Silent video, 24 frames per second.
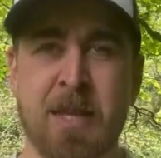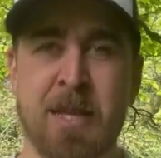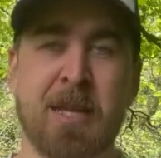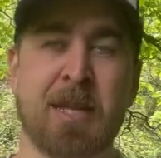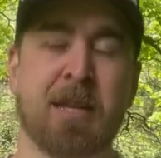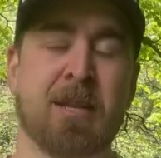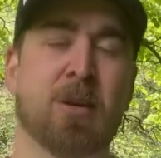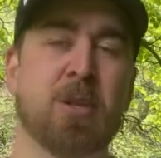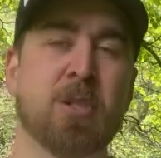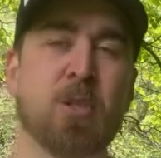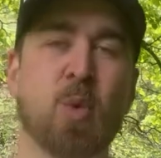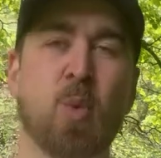
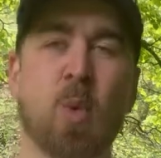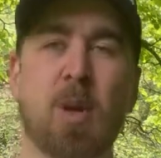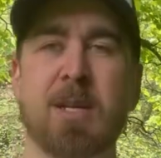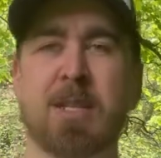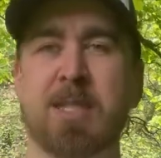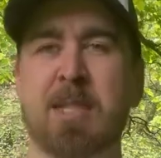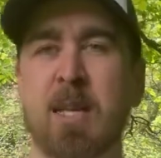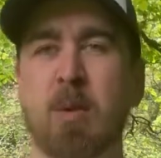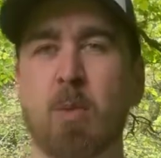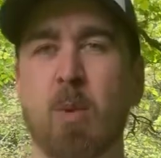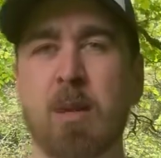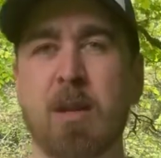Now, I do want to
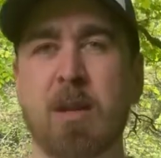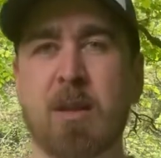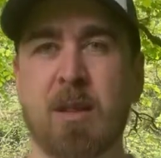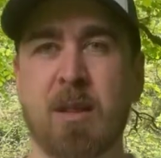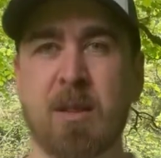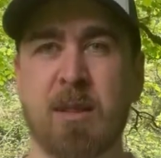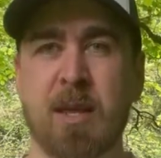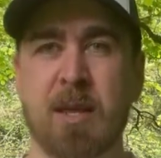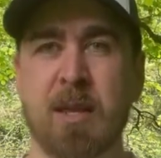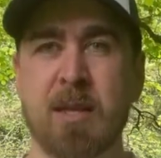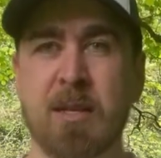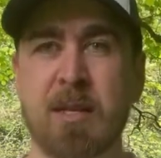say one other
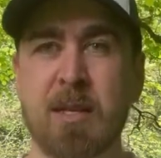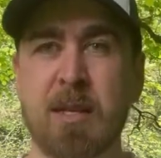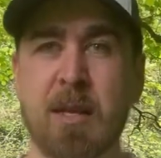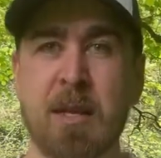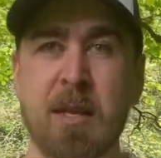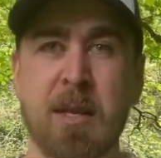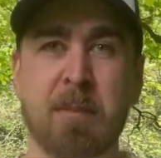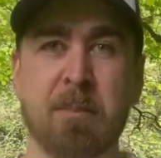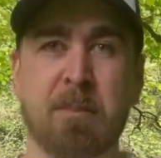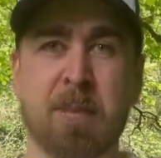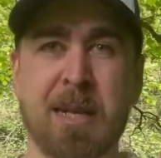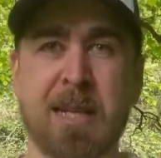thing.
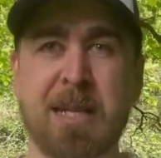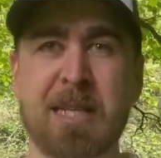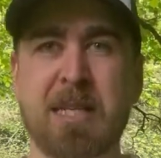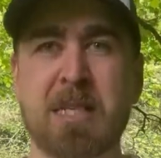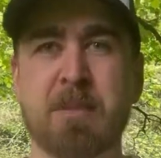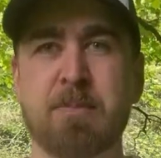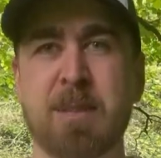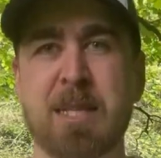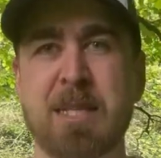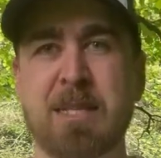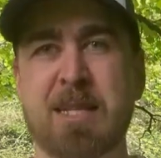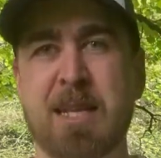Please
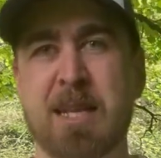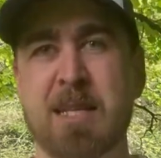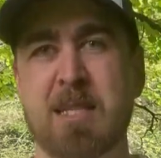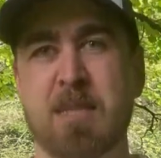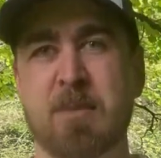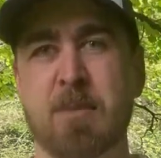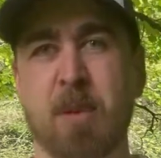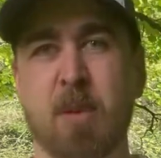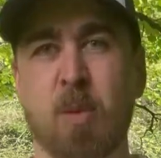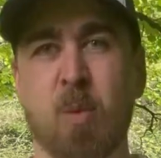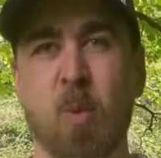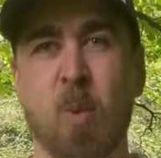be
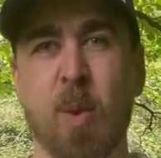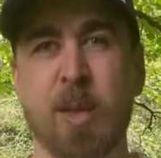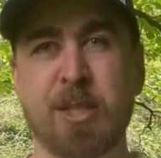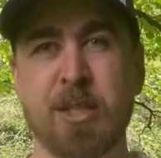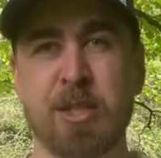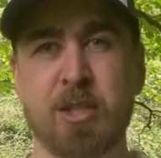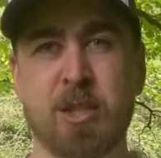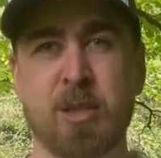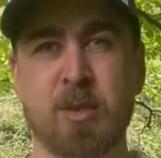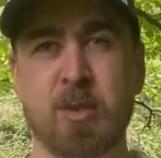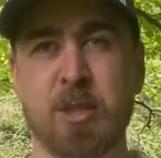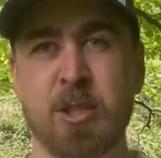sensible when you're
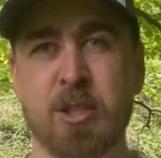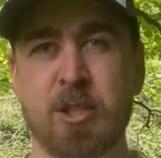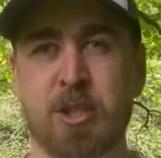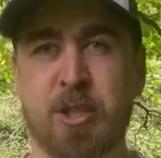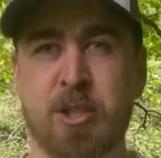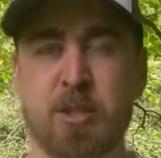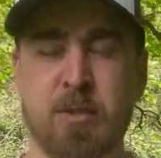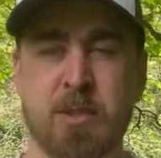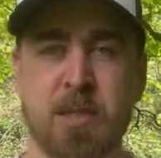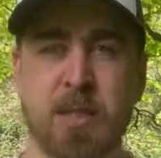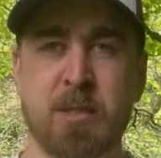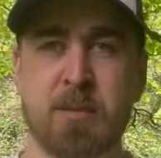doing your
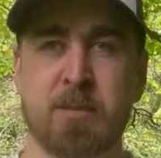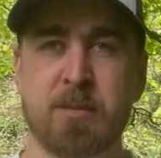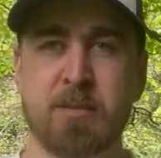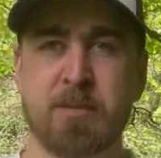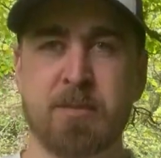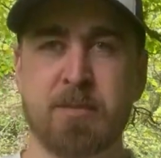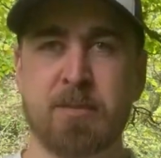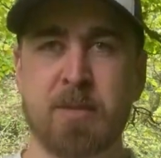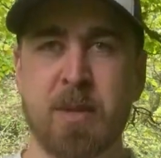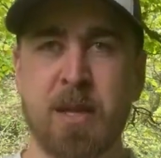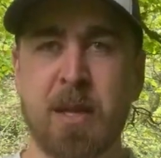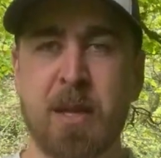shooting.
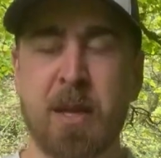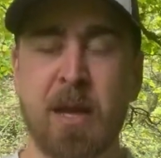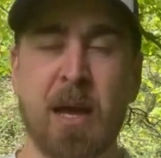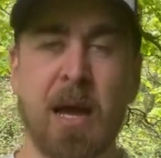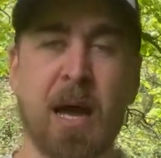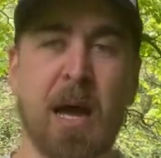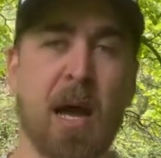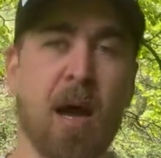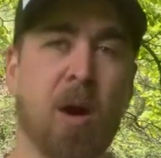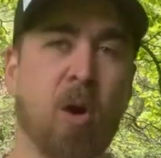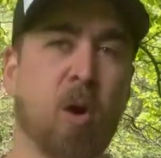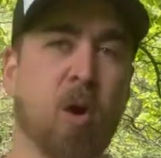
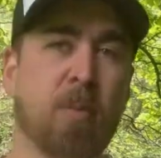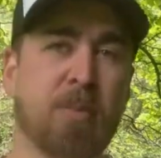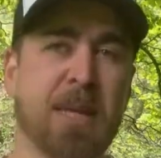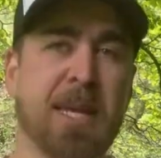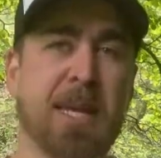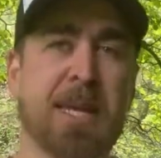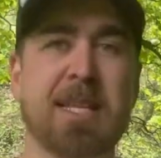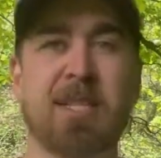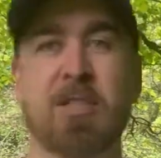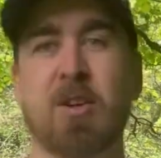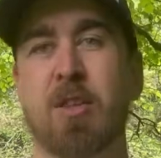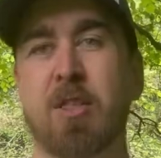Our hobby
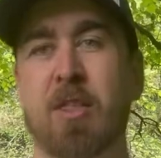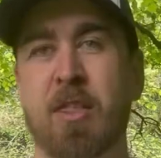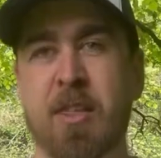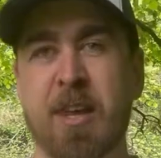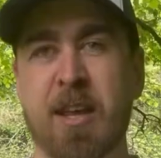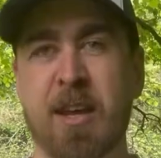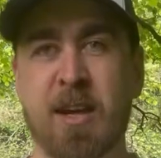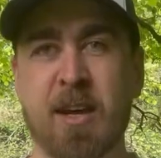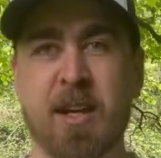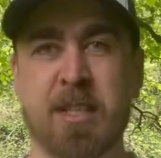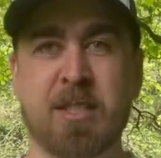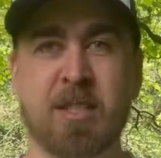is on
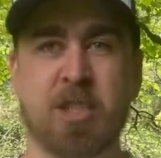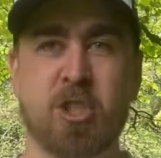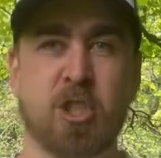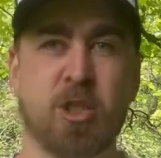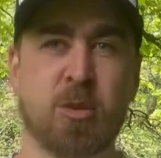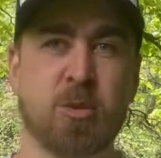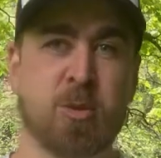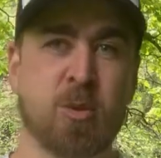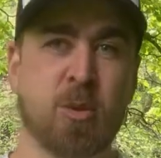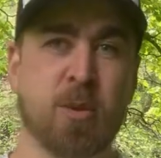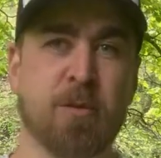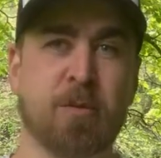thin ice due
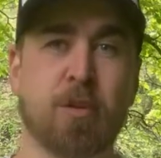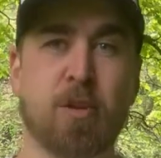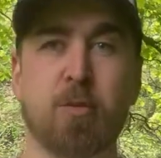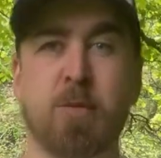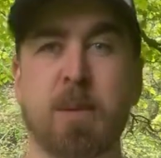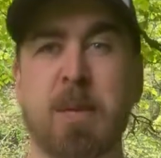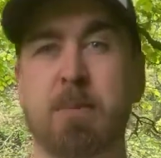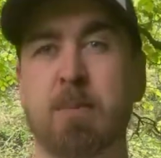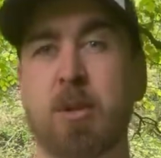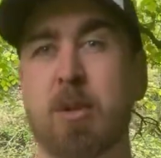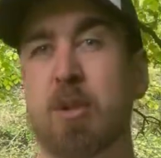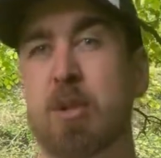to a few
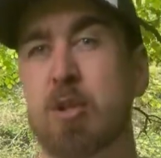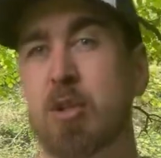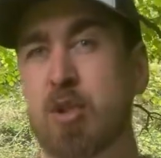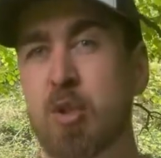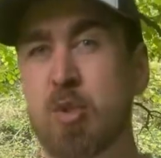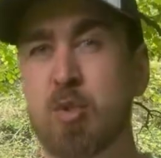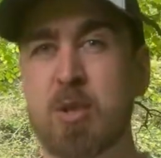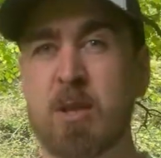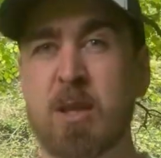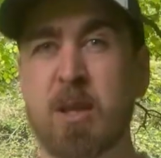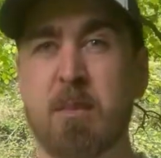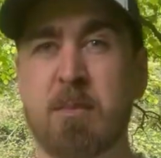people
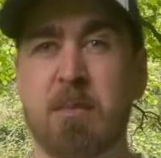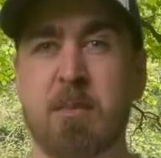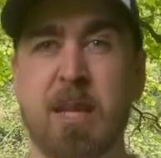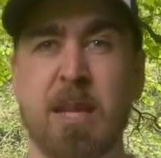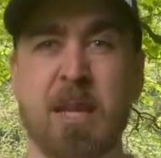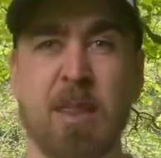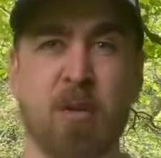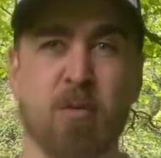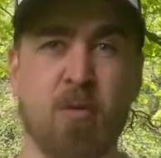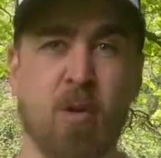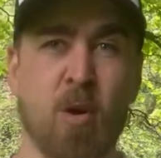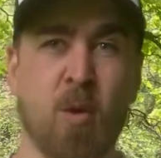using them
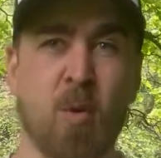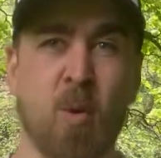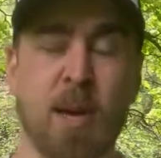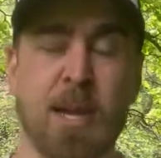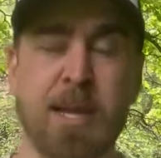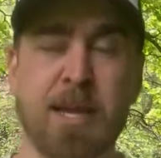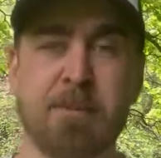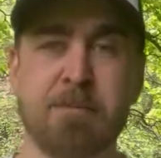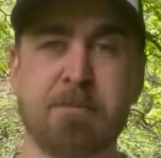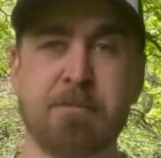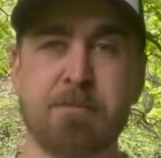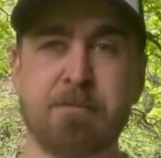in the wrong
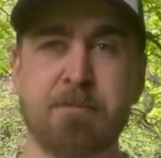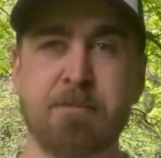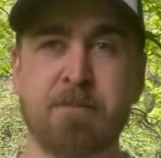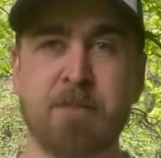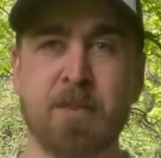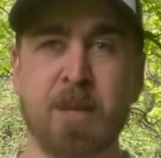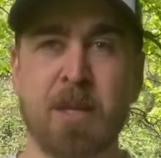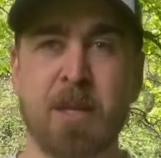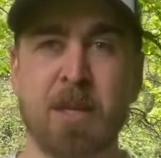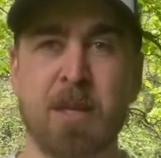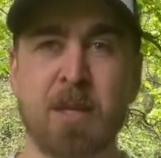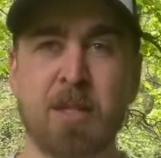way.
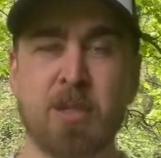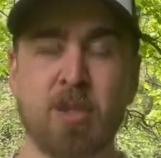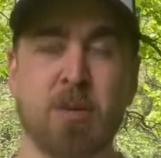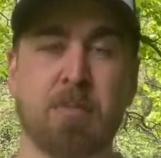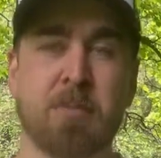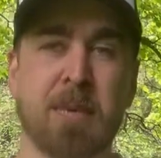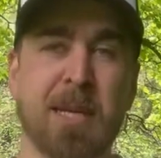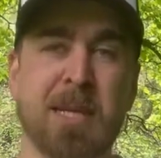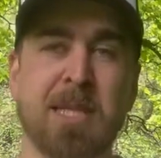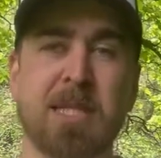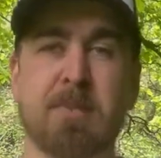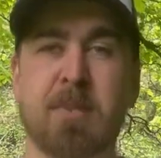So
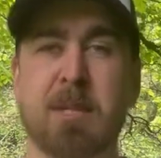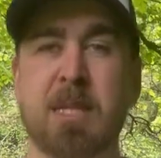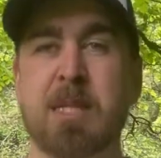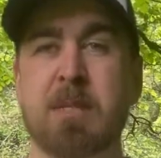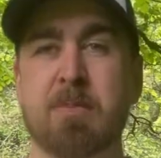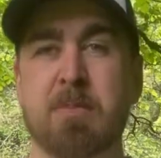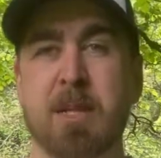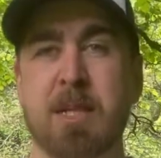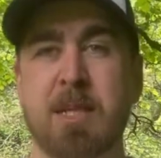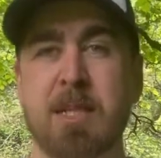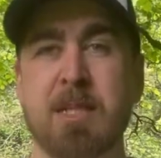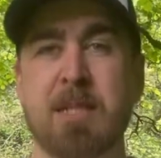please, please,
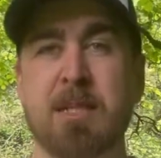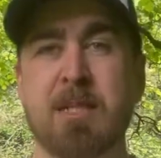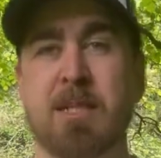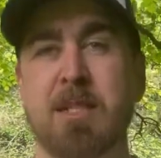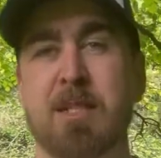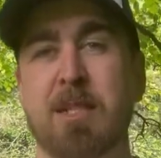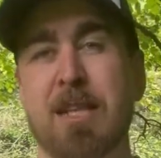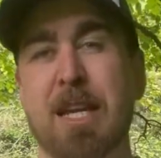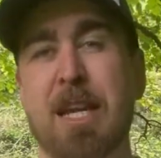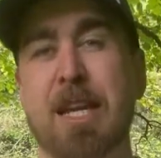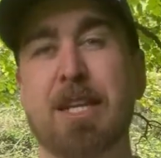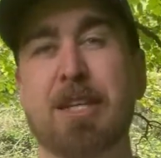please,
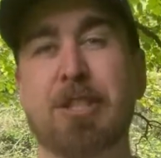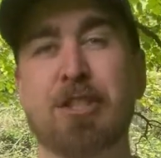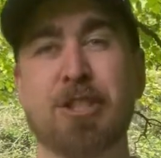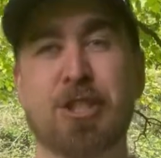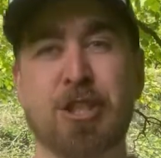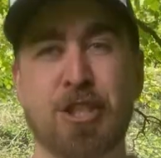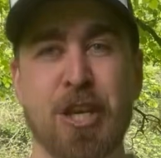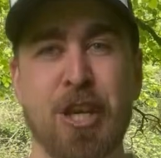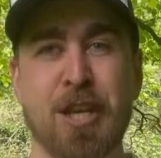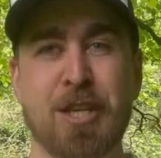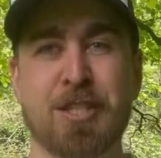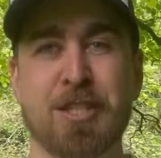
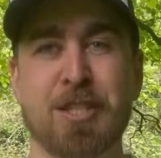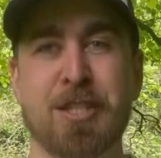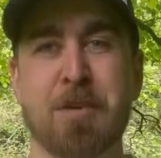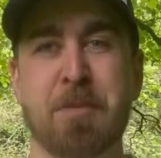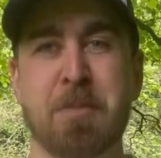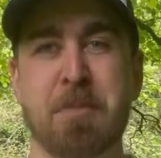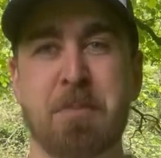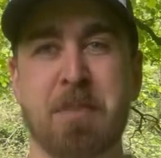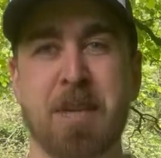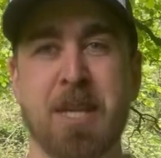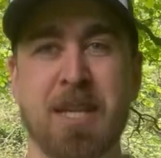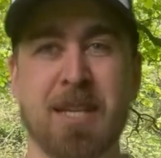just
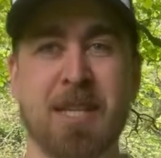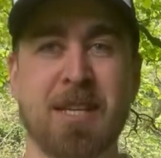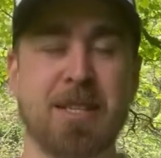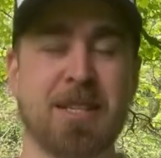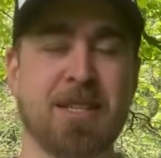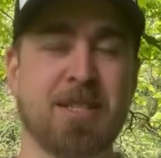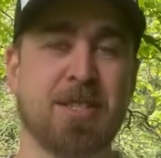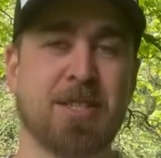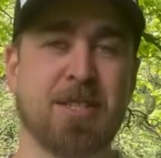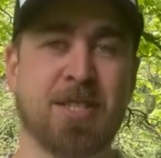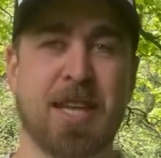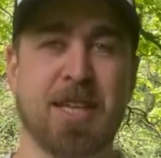be
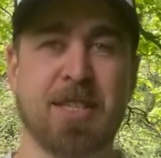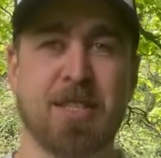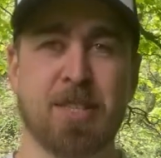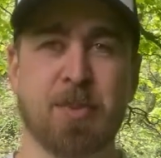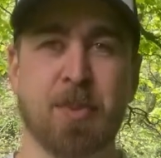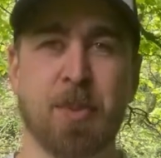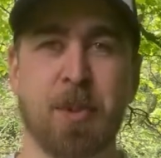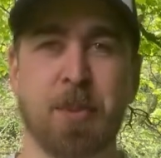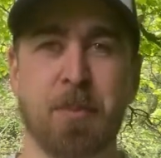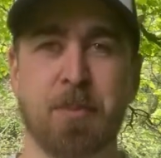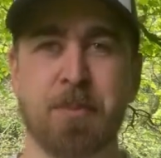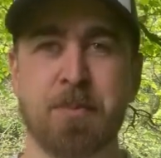
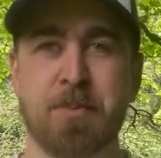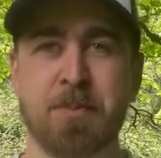sensible.